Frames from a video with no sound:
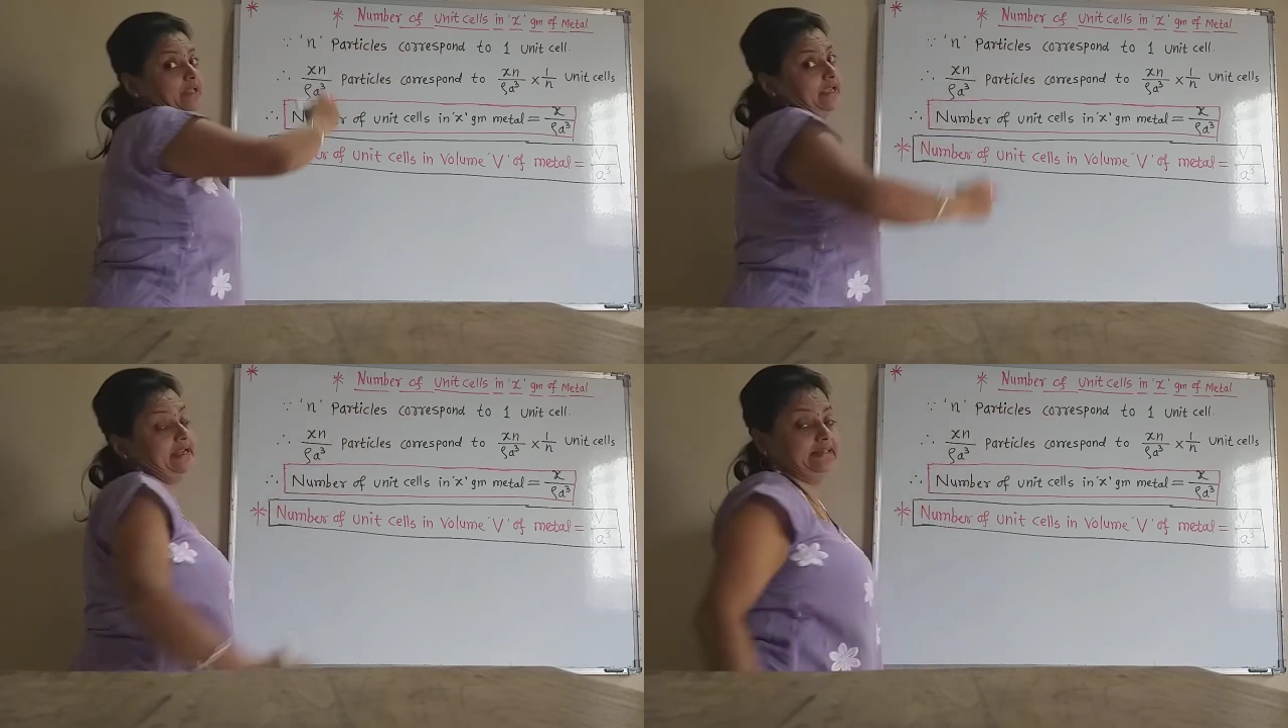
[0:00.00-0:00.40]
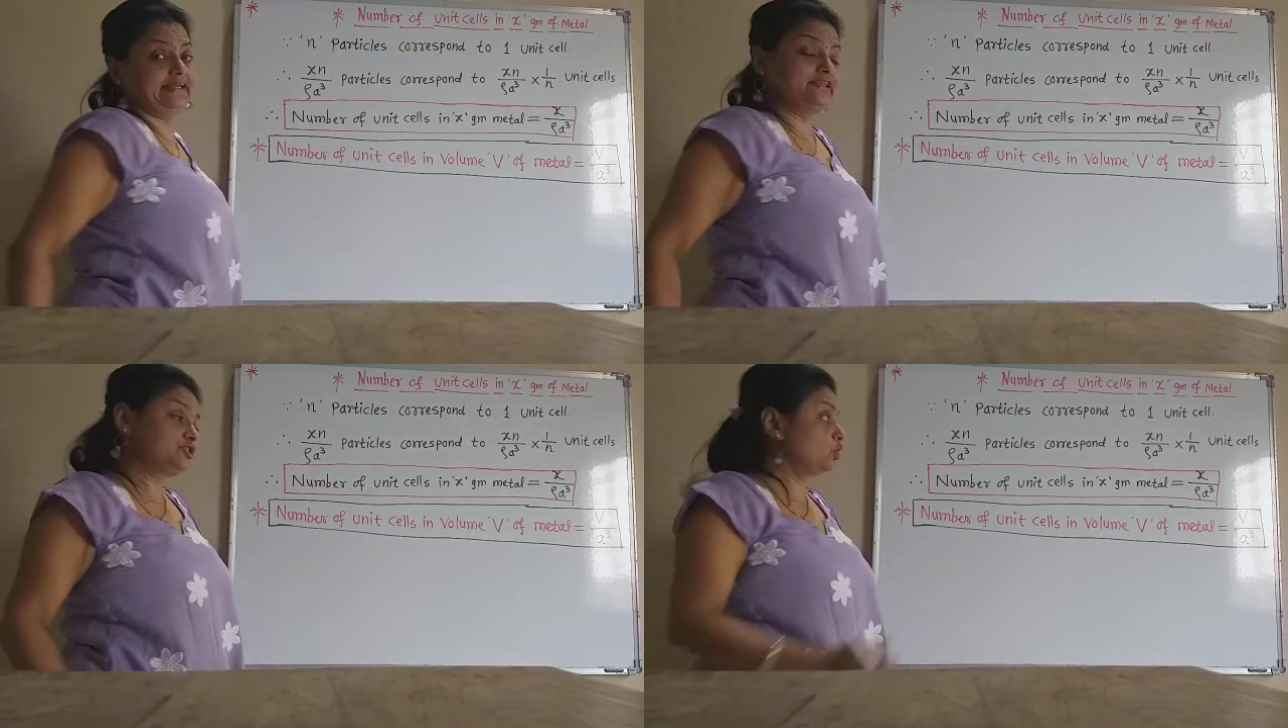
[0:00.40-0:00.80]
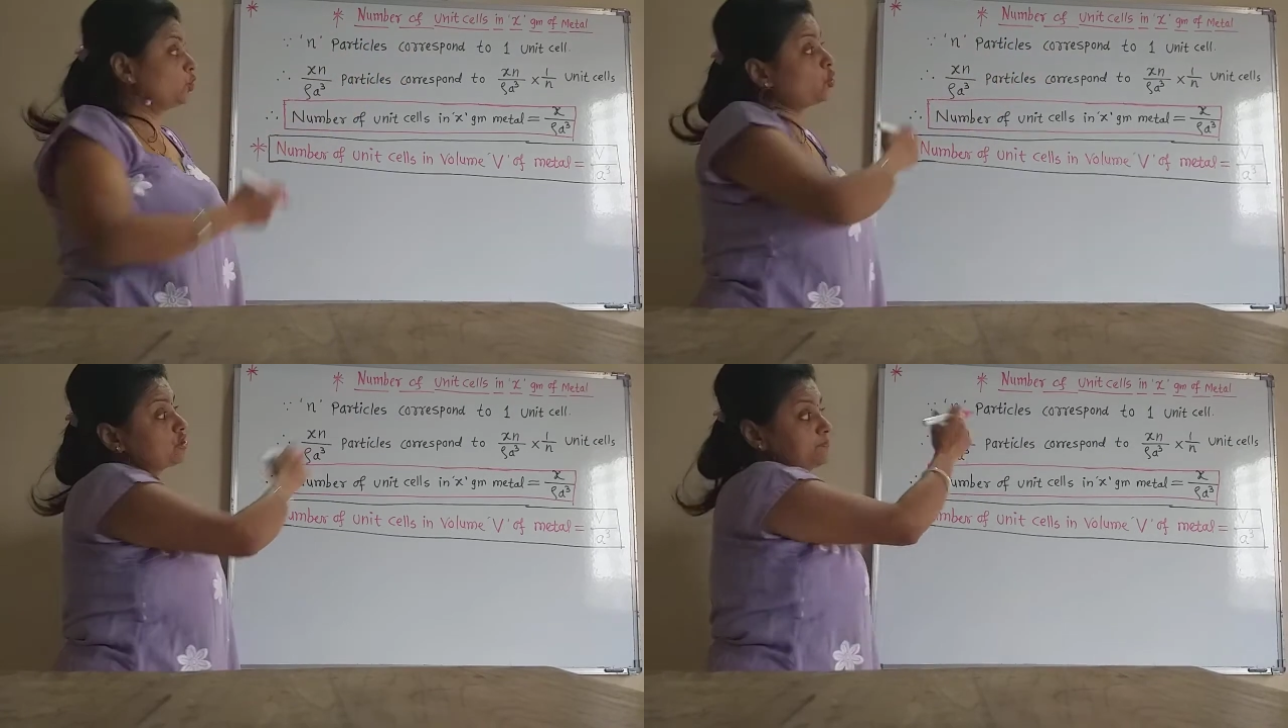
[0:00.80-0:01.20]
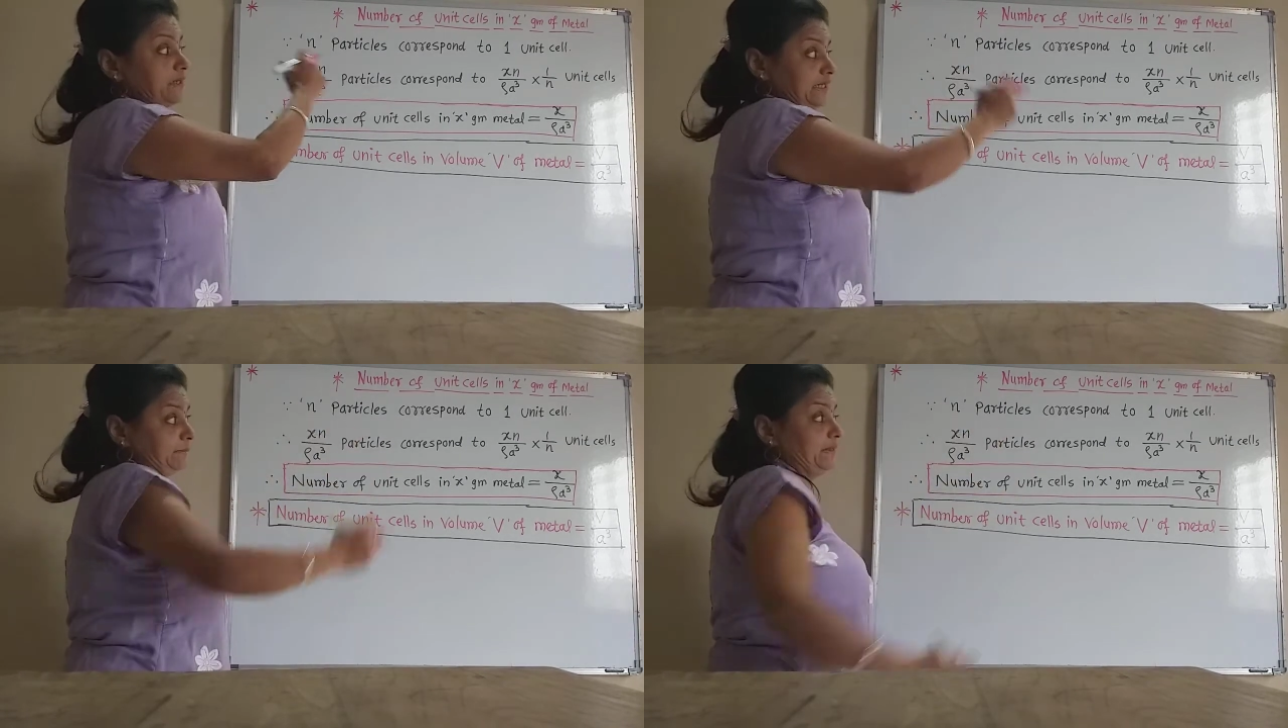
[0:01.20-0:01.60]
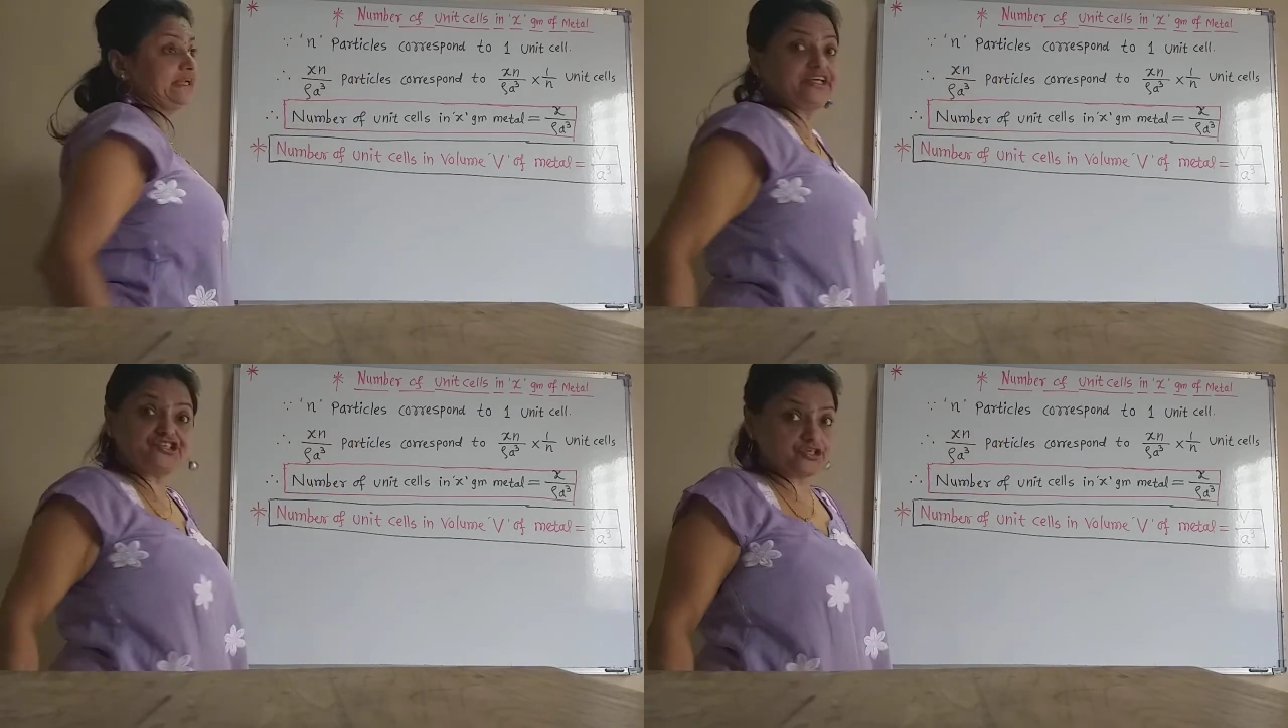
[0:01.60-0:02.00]
n, that is the cross
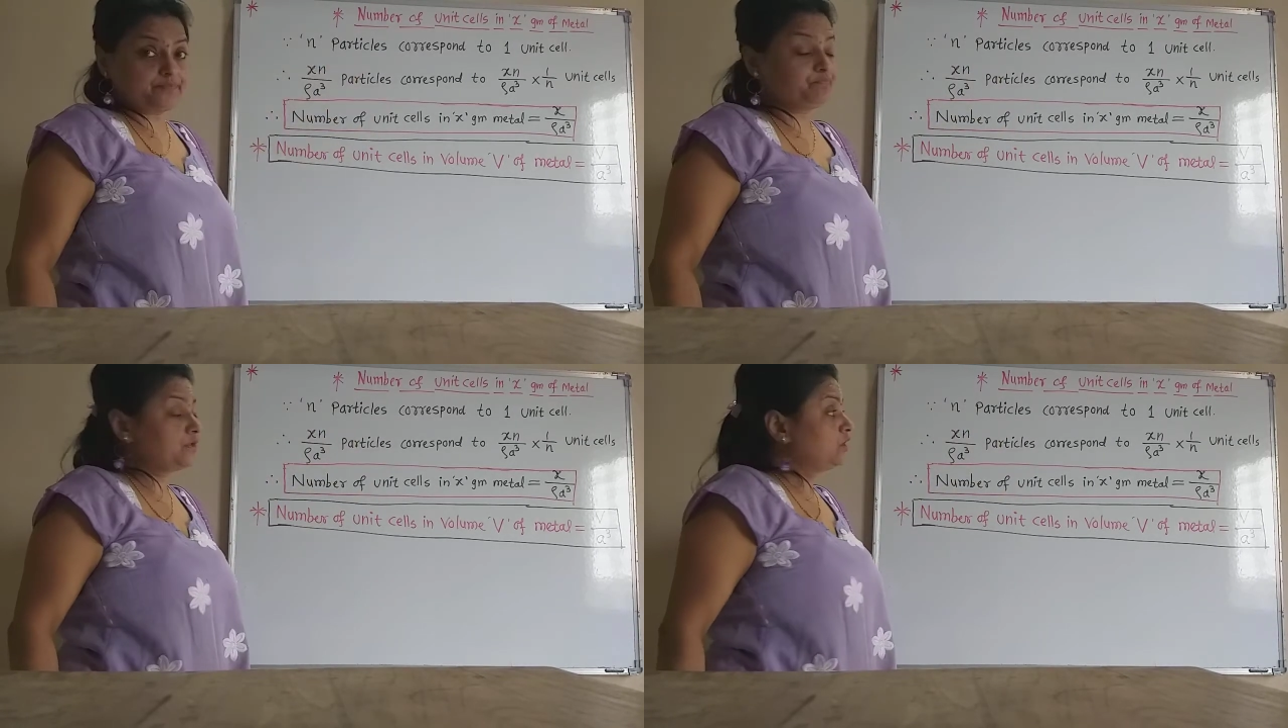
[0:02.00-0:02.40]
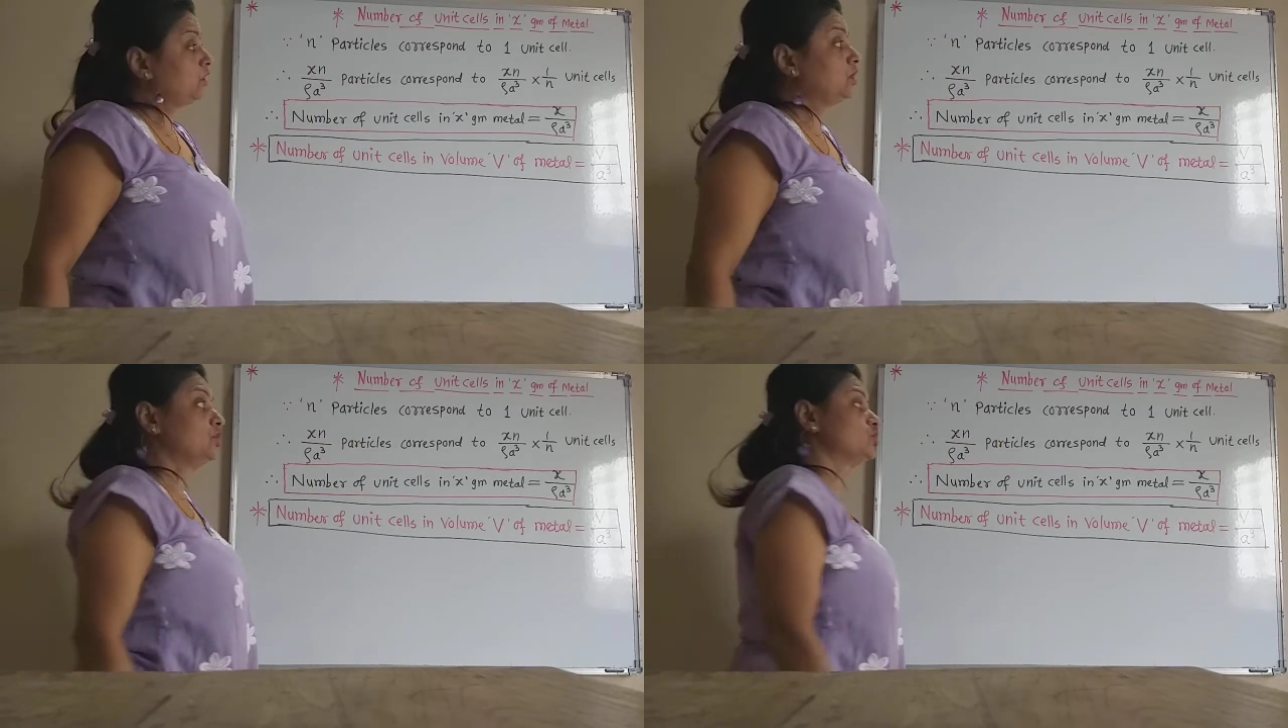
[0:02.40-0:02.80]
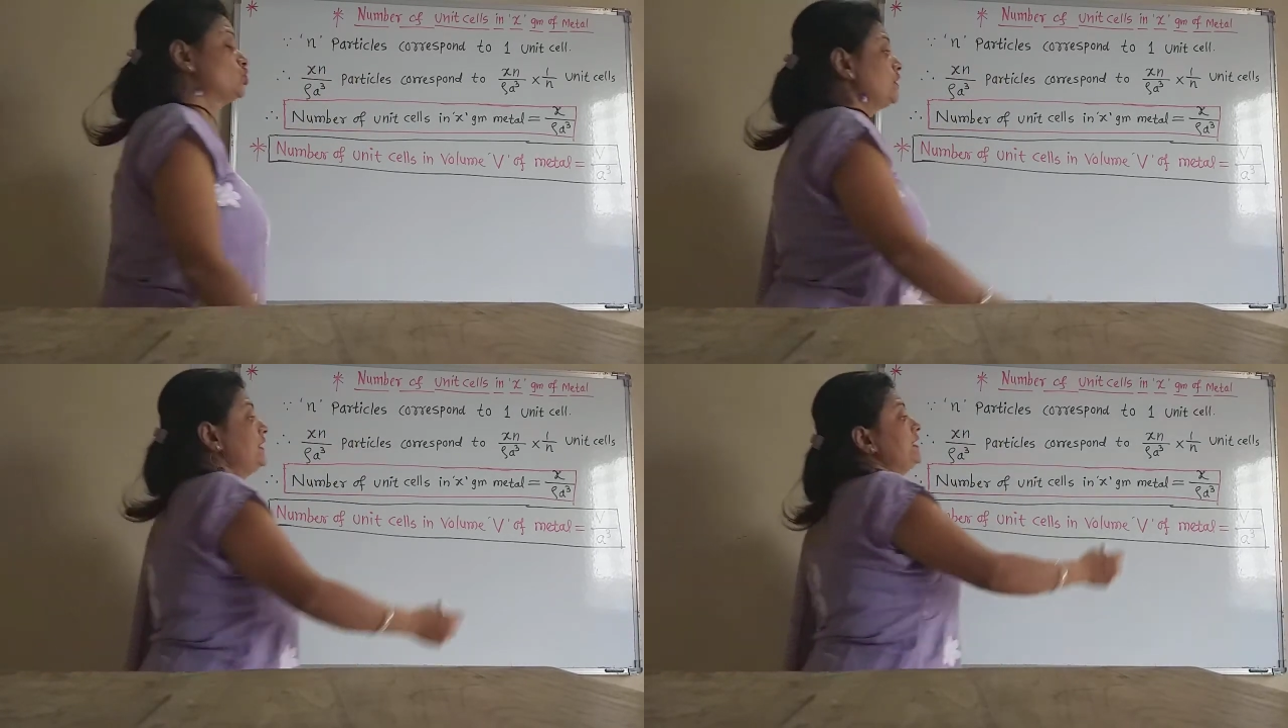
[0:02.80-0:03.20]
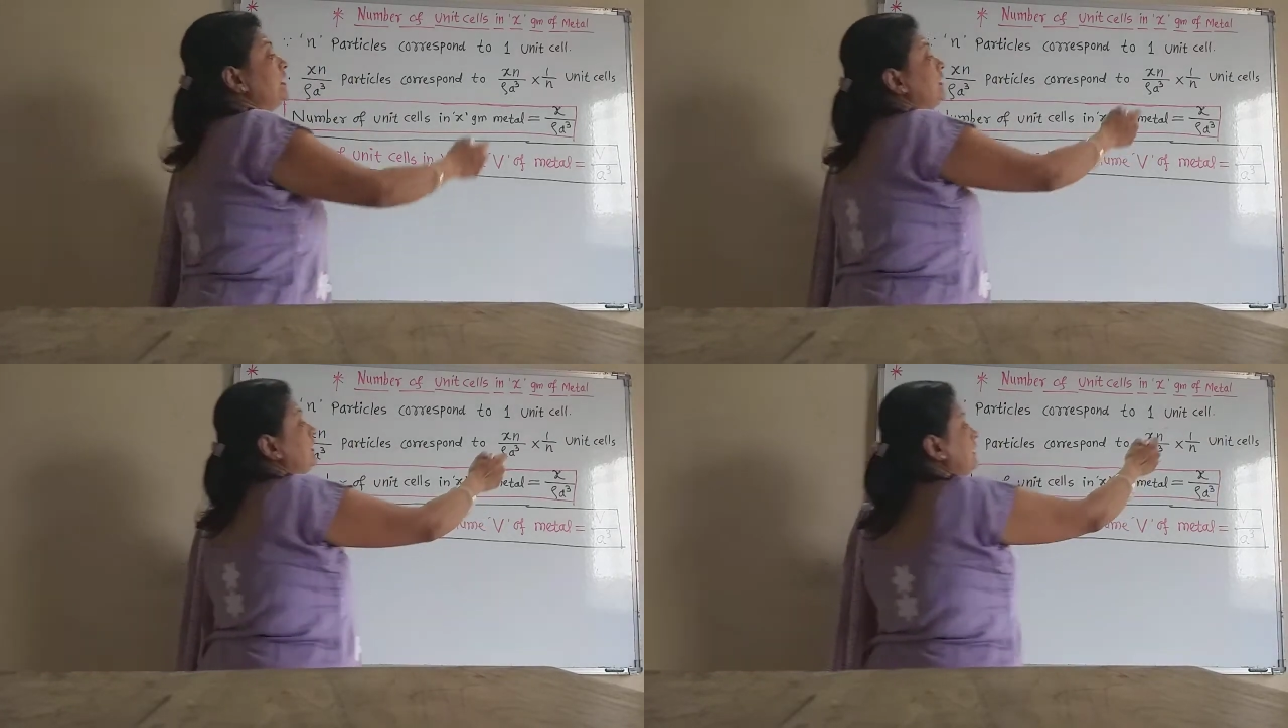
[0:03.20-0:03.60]
multiplication. So here